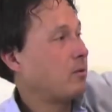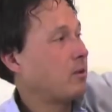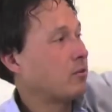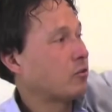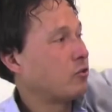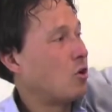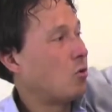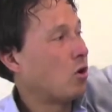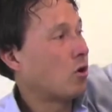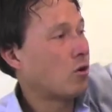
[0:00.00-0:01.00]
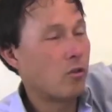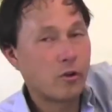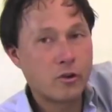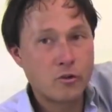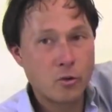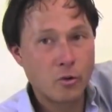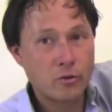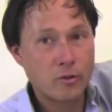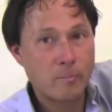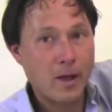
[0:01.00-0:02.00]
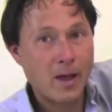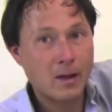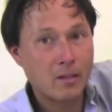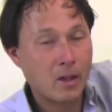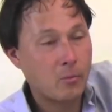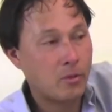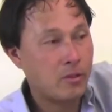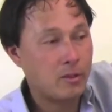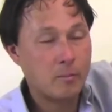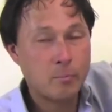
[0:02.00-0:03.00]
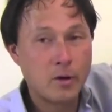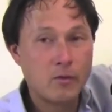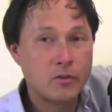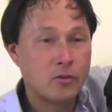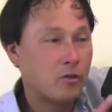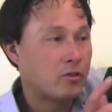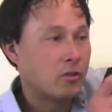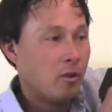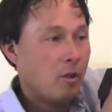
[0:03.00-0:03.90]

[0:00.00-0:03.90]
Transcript: because there's no longer other controls in the back like with the previous units,